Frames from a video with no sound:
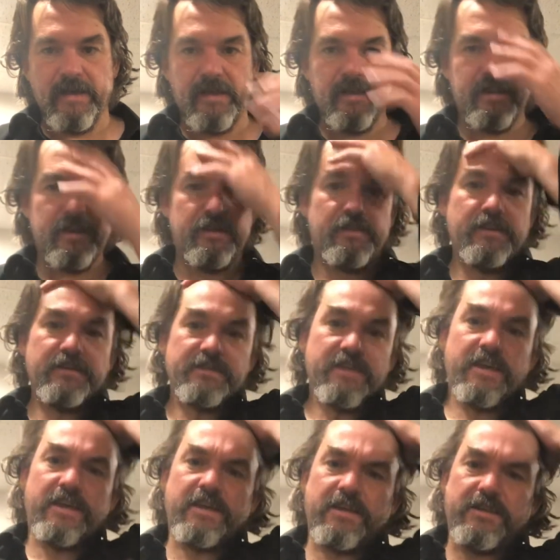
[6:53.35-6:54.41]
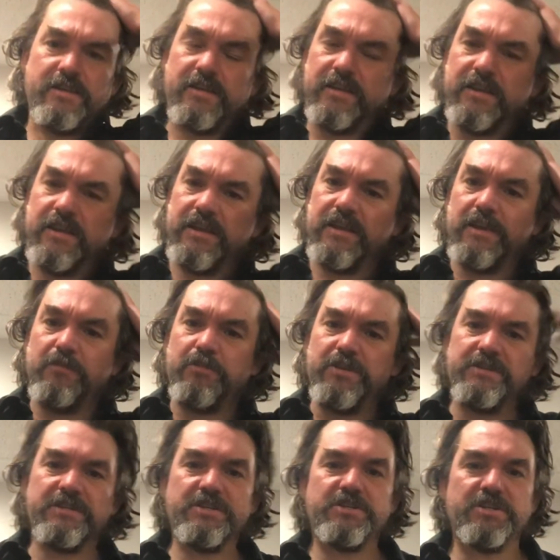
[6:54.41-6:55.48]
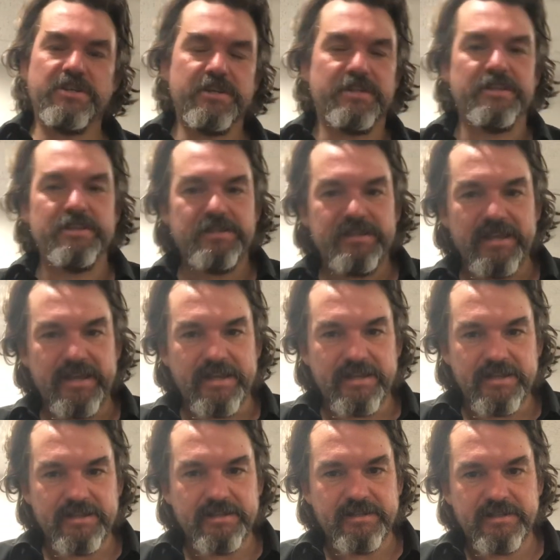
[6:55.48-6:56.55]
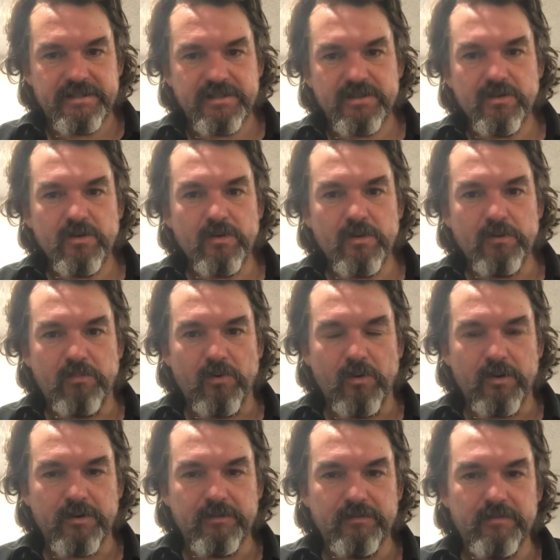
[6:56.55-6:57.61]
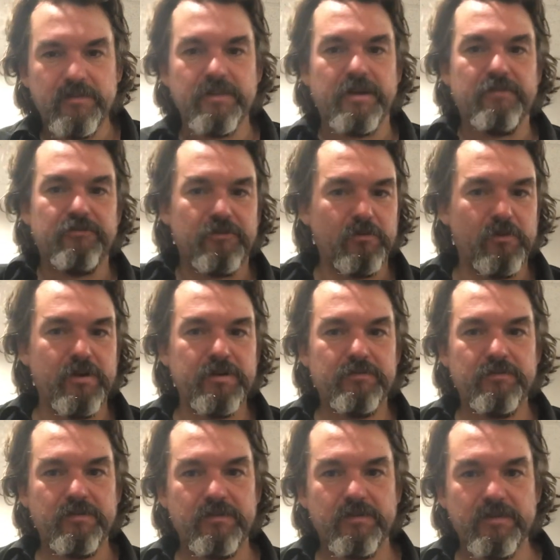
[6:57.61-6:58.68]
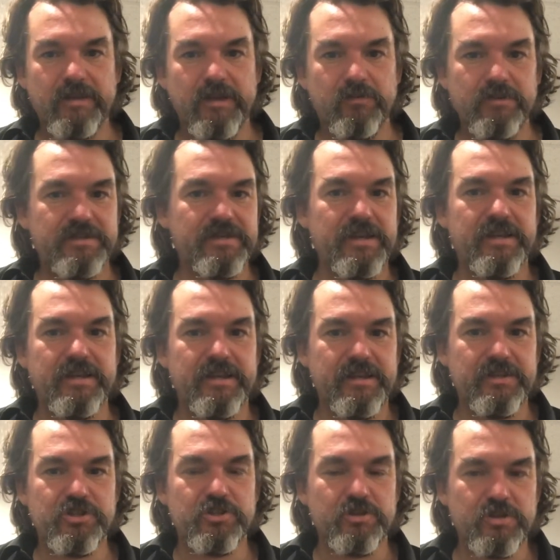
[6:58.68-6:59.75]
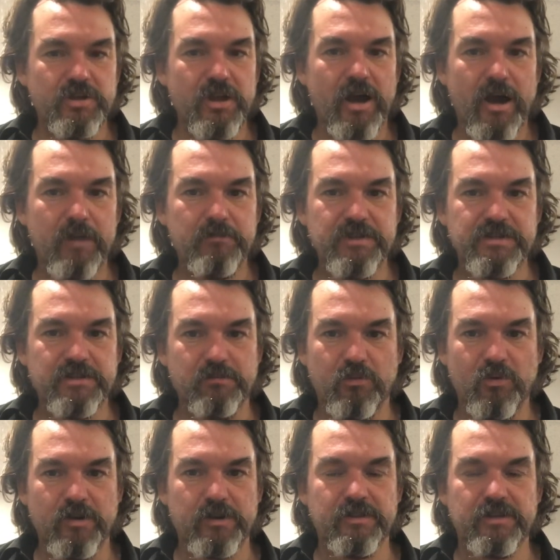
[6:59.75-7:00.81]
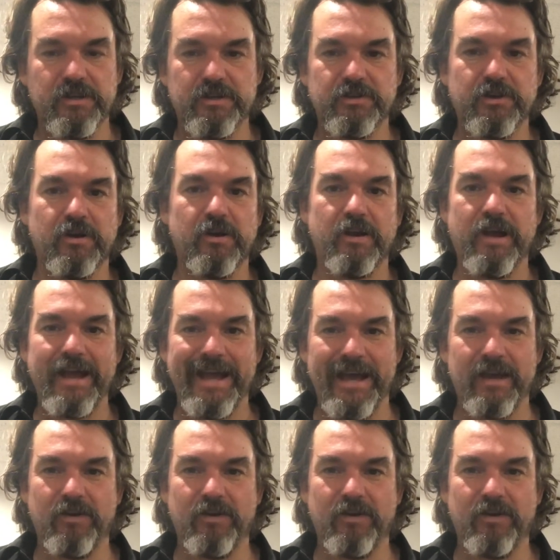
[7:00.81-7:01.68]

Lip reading: Now this hand, positioning this hand is so important. Like, for one, like we said, it should not be supporting the guitar at